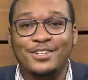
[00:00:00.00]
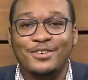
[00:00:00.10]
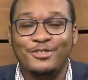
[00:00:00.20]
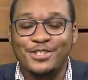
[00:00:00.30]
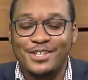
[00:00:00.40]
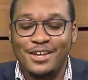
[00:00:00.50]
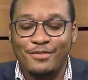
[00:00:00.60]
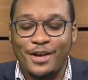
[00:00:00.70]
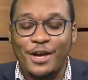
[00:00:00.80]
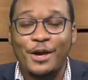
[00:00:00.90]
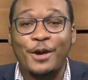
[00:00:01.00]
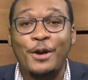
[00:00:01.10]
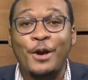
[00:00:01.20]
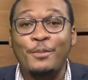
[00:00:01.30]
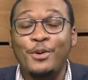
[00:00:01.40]
to receive a
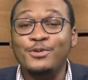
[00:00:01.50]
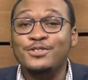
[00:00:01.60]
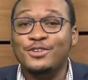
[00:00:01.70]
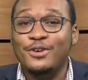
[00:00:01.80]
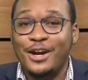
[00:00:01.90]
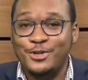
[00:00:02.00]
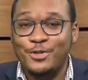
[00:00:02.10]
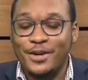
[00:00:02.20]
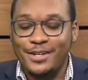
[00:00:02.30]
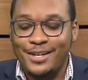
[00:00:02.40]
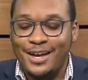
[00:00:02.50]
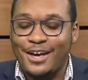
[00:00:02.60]
postgraduate